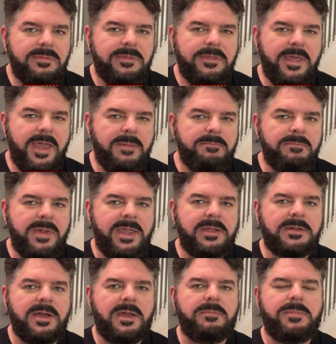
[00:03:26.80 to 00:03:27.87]
That may
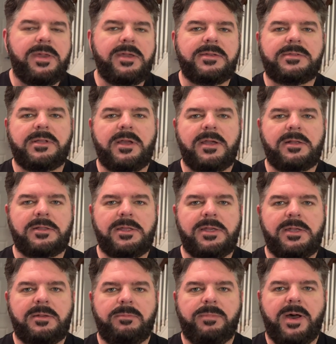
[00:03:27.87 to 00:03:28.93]
not be as
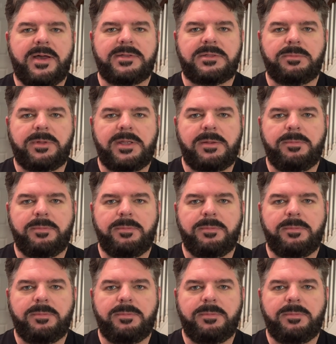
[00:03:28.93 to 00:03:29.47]
likely, possibly.